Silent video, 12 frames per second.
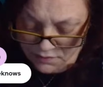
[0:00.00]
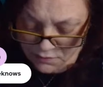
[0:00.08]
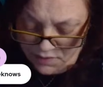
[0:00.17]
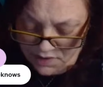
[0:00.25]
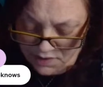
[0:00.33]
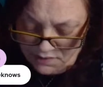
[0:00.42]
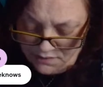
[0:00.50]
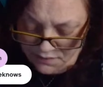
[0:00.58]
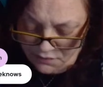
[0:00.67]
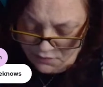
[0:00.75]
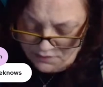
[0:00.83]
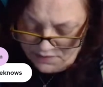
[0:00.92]
readings
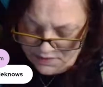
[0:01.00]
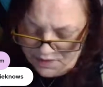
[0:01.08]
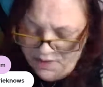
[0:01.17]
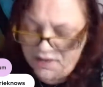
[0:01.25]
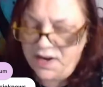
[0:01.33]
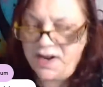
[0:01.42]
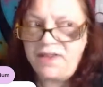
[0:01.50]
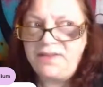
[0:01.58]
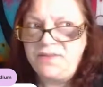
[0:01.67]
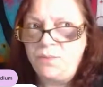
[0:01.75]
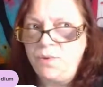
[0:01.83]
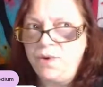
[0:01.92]
on Thursday night, and I had
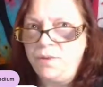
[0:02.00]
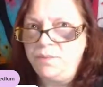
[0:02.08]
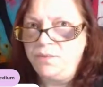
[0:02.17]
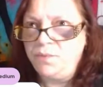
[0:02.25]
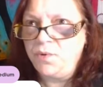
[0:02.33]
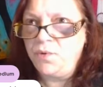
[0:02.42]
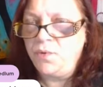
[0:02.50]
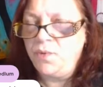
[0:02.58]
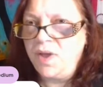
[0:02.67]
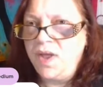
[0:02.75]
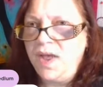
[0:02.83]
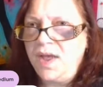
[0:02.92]
someone come through,
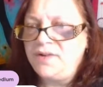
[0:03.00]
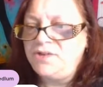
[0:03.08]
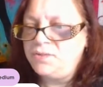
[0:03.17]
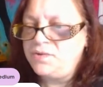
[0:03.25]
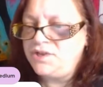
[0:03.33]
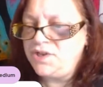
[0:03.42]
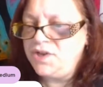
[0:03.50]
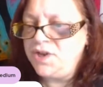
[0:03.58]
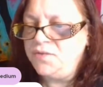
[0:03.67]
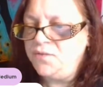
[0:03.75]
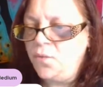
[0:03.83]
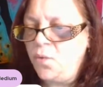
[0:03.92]
and she was
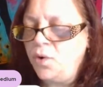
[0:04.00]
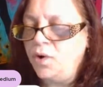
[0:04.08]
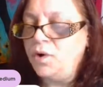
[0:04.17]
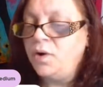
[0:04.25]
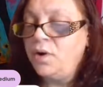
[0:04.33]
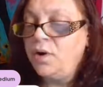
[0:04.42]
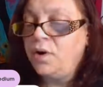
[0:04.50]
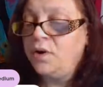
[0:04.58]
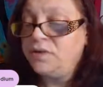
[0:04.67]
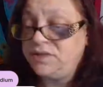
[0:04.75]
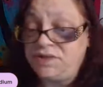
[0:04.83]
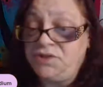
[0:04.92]
looking for
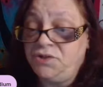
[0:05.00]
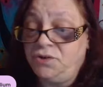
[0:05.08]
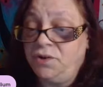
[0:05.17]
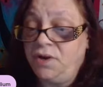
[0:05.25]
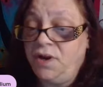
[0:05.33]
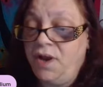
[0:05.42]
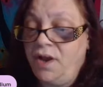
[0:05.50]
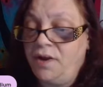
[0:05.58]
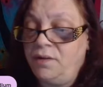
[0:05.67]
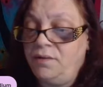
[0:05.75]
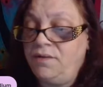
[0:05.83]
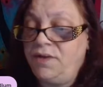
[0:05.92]
her sister, and
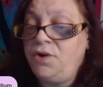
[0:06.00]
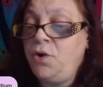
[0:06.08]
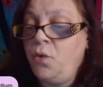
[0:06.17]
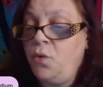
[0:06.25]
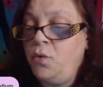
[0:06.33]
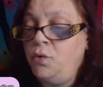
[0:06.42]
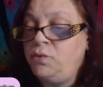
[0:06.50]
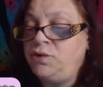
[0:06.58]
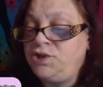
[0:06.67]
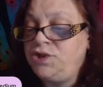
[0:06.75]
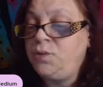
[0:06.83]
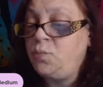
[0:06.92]
I didn't know who
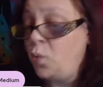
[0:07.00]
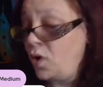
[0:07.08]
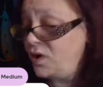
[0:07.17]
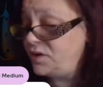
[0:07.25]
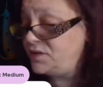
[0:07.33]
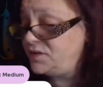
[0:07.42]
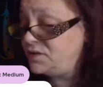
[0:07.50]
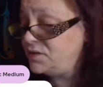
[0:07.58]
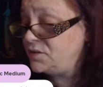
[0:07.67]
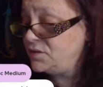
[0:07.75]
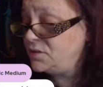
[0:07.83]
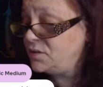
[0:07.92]
she was.
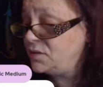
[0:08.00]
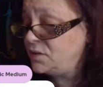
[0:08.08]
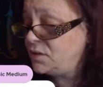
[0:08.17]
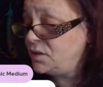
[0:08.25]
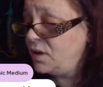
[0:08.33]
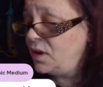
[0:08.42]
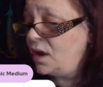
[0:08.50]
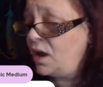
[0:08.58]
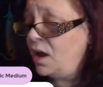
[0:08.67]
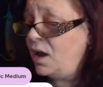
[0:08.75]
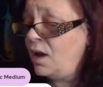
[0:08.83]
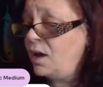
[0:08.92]

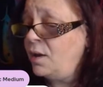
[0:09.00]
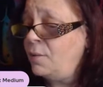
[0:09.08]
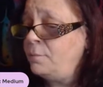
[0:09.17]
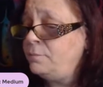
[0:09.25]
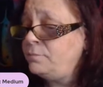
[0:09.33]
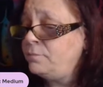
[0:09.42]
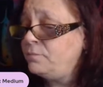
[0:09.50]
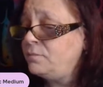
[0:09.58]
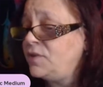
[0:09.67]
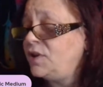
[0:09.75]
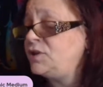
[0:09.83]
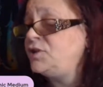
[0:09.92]
Um,
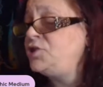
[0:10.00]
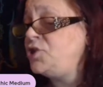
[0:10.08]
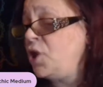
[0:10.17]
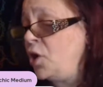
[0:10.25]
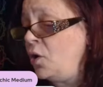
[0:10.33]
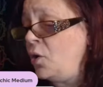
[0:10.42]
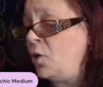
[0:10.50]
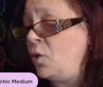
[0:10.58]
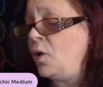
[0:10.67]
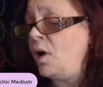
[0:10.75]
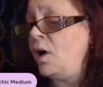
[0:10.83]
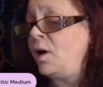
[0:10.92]

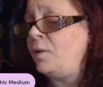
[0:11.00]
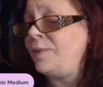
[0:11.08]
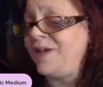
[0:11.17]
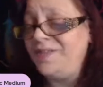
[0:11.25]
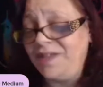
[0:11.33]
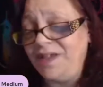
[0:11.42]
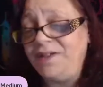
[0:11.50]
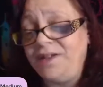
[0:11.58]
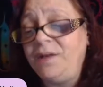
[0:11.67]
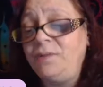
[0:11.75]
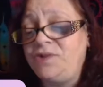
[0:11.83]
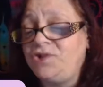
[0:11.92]
so I think
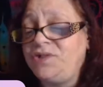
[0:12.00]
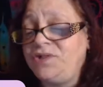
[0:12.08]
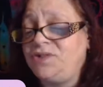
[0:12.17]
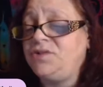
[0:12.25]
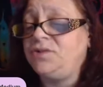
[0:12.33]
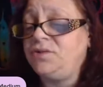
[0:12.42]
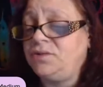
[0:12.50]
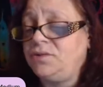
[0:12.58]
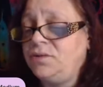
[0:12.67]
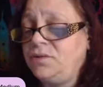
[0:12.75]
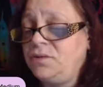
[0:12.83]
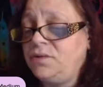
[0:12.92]
it was your sister.
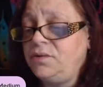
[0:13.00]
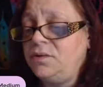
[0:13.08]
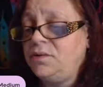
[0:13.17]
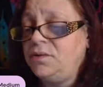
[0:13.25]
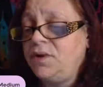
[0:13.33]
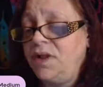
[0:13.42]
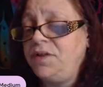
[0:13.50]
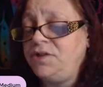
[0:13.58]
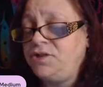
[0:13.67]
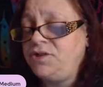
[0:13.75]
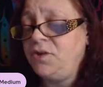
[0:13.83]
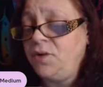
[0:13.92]
I think
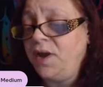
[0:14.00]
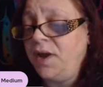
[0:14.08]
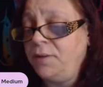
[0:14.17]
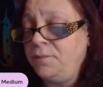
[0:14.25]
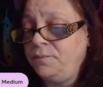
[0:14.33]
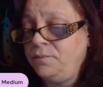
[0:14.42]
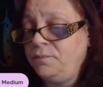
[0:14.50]
she's okay.